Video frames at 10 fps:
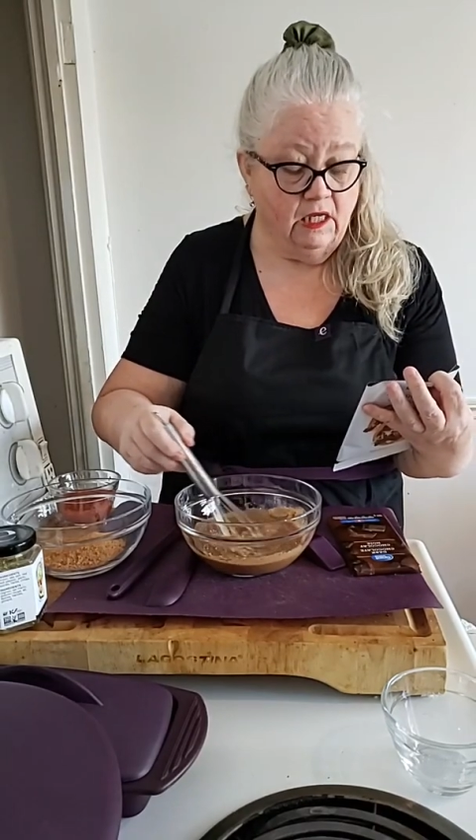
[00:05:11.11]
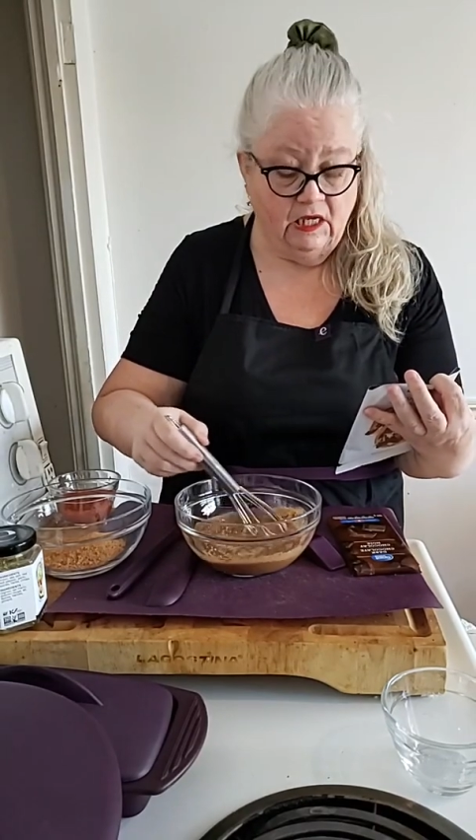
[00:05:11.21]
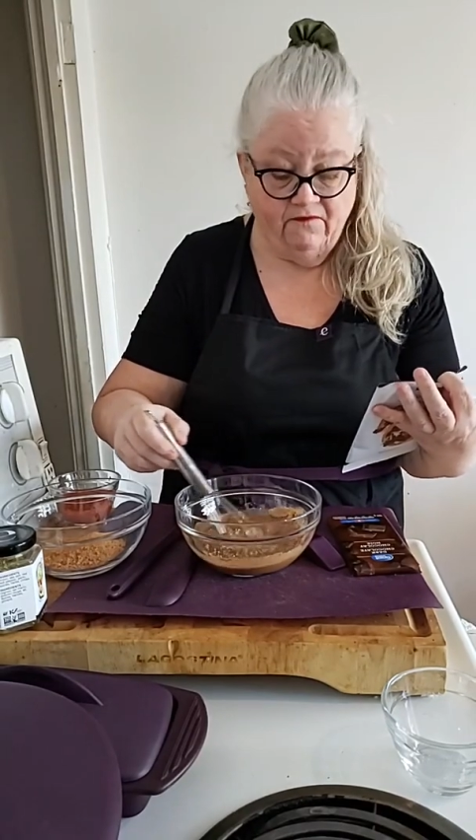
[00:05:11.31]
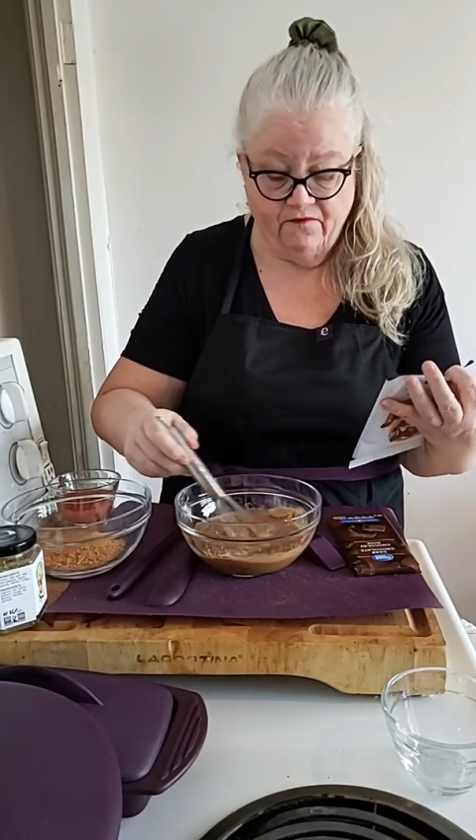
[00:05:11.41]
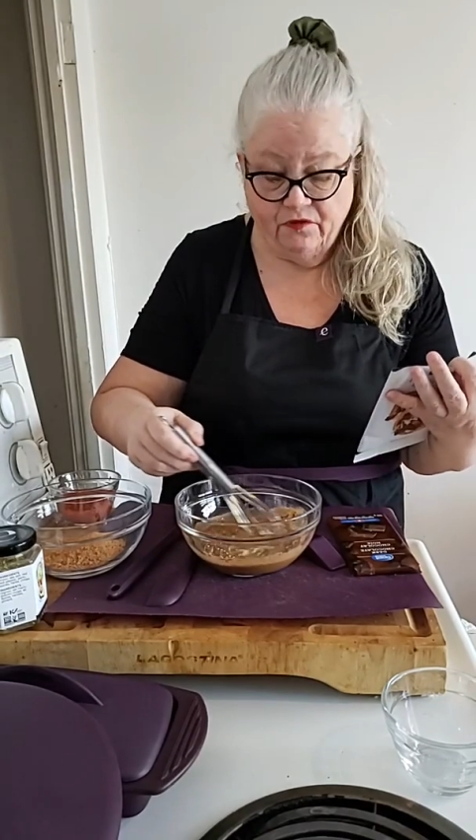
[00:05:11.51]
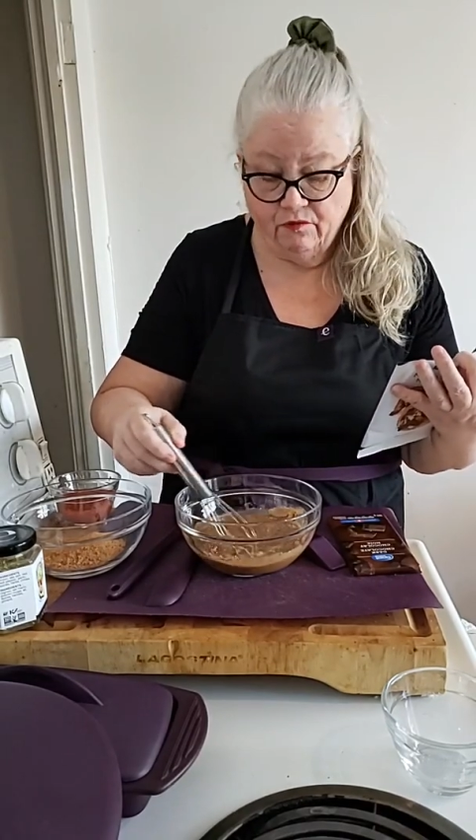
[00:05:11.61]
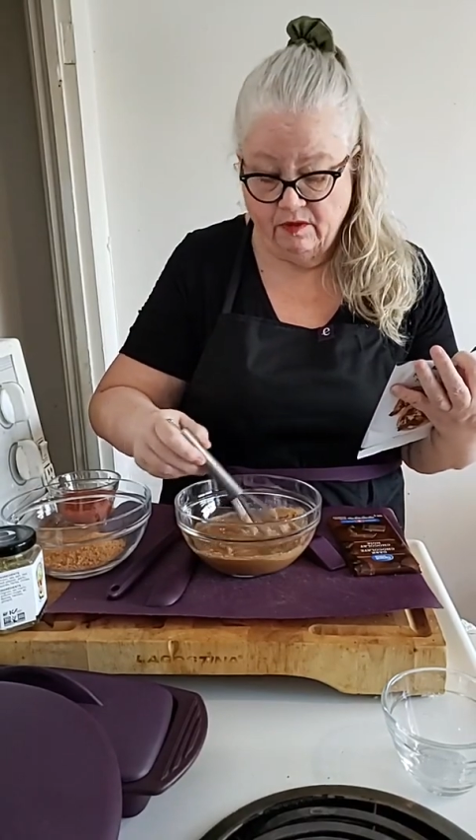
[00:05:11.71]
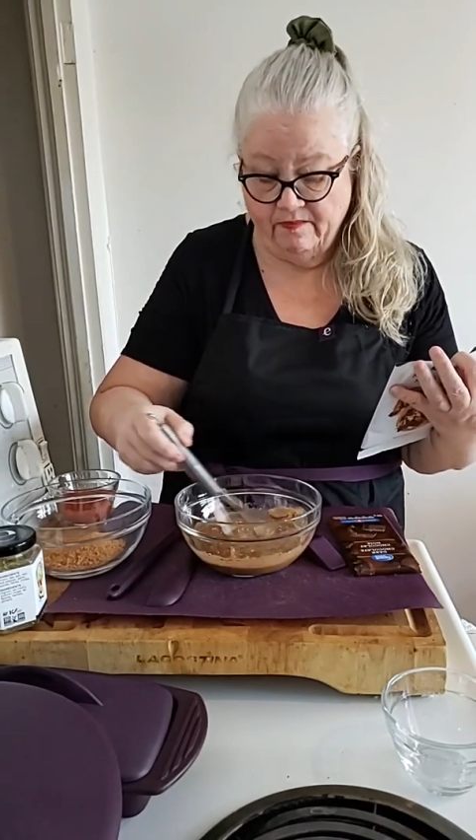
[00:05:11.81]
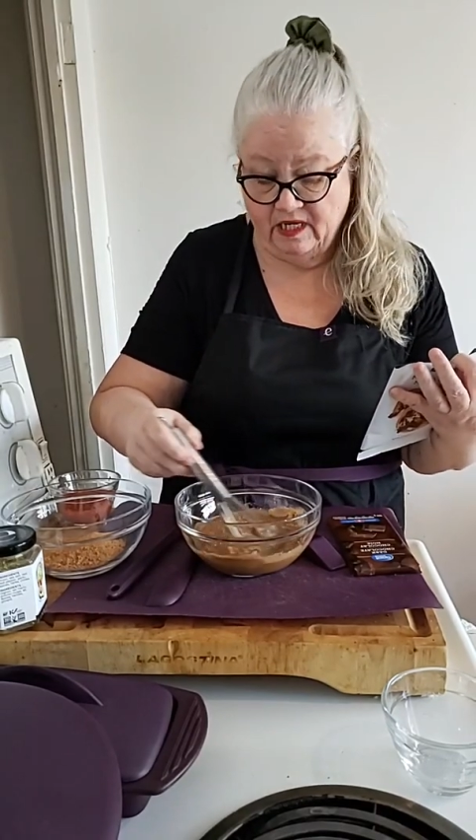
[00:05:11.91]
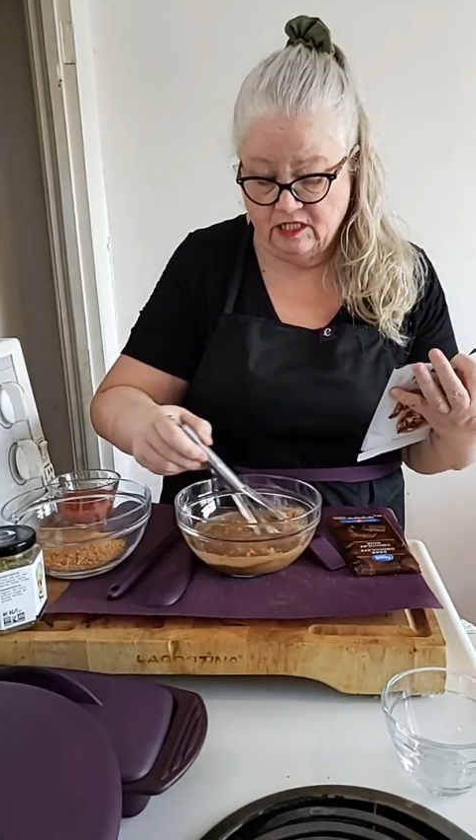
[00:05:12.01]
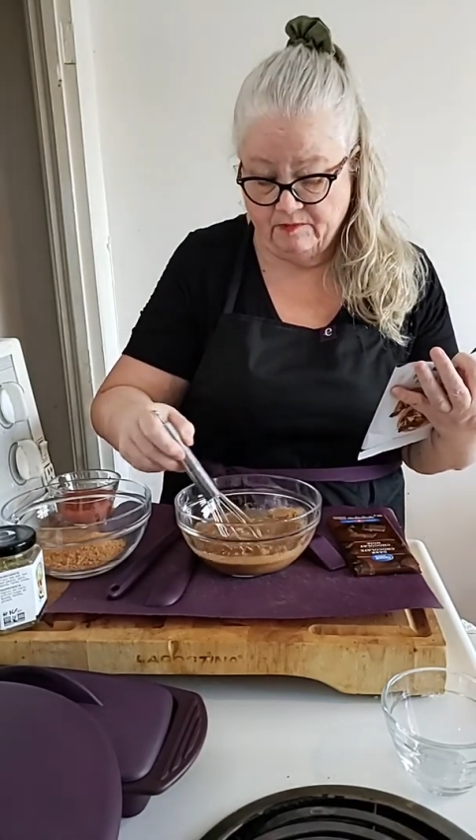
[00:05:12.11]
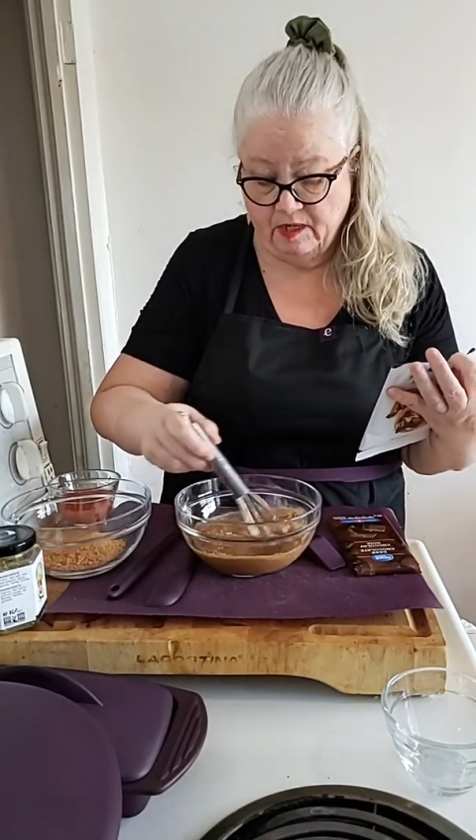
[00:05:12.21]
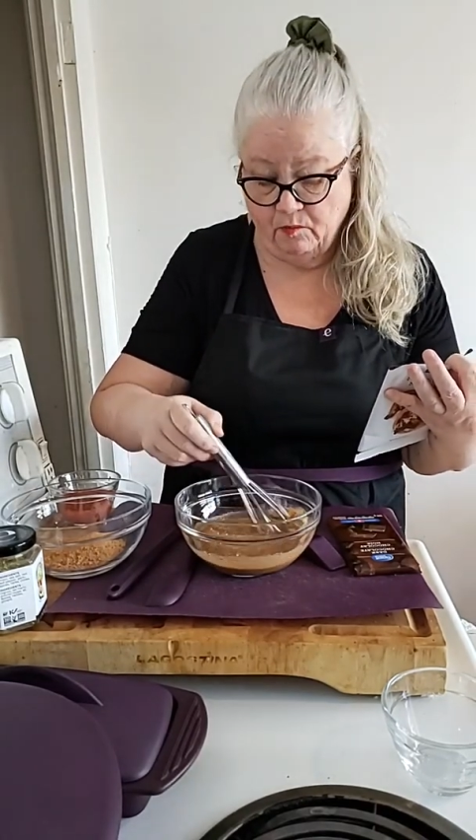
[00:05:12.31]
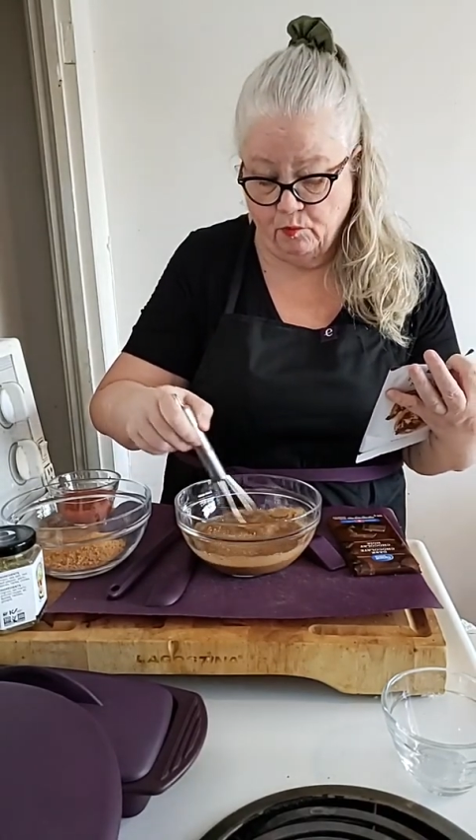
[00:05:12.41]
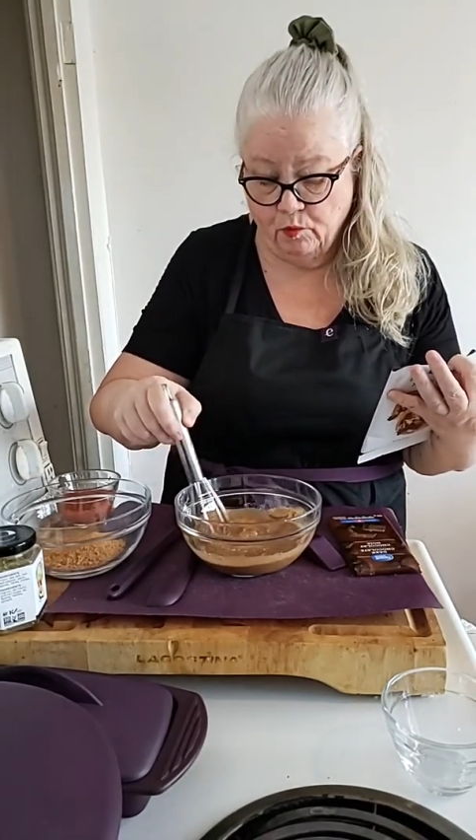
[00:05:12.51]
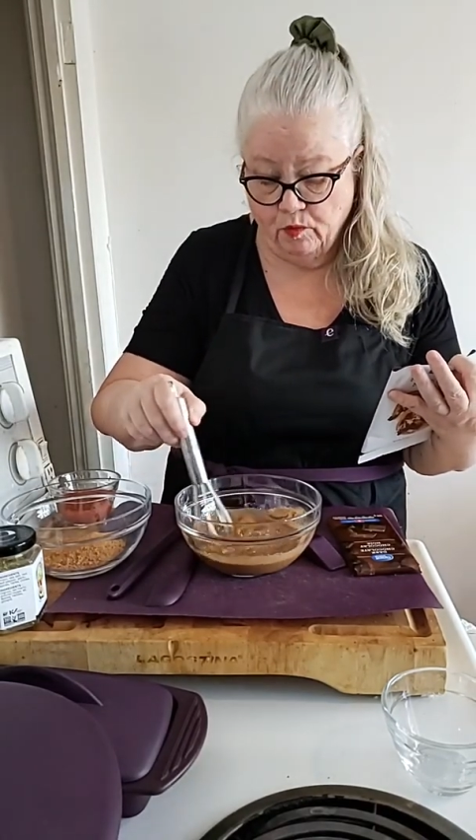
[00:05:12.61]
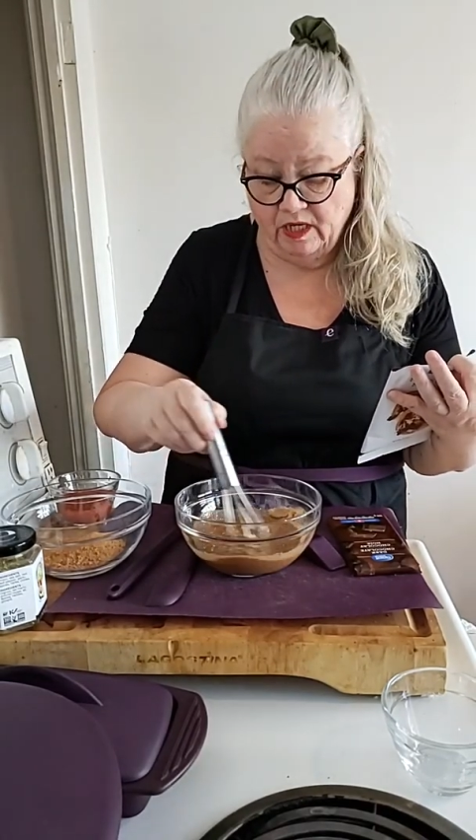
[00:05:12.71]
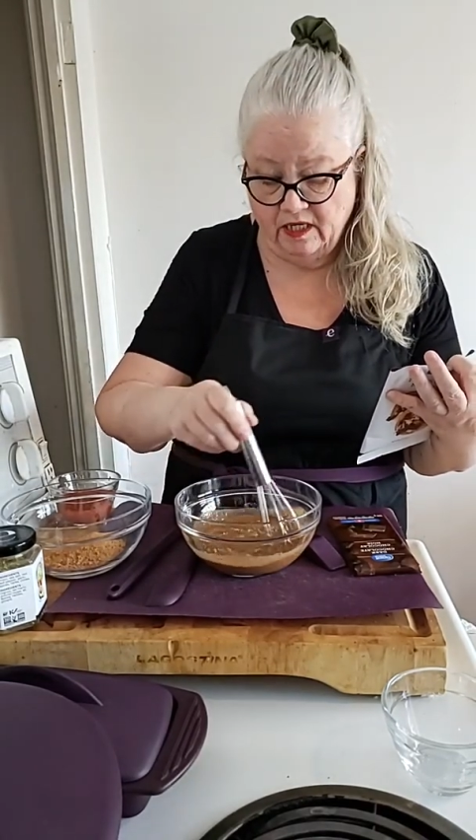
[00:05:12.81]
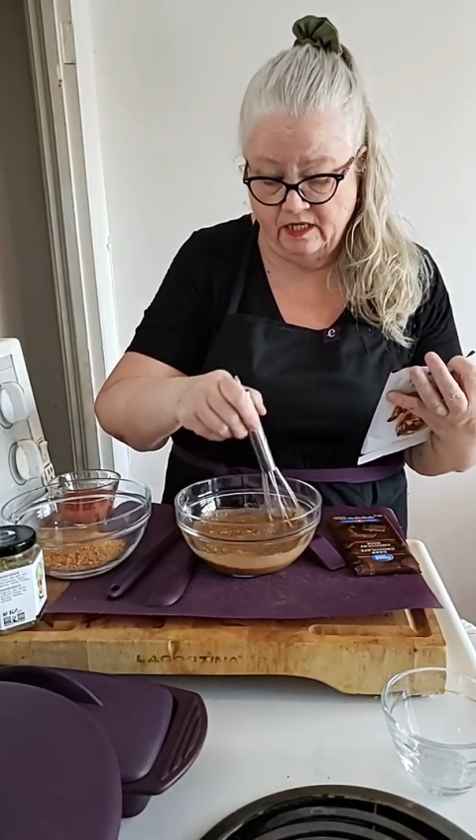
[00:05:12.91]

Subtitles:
for 3 minutes, but I'm worried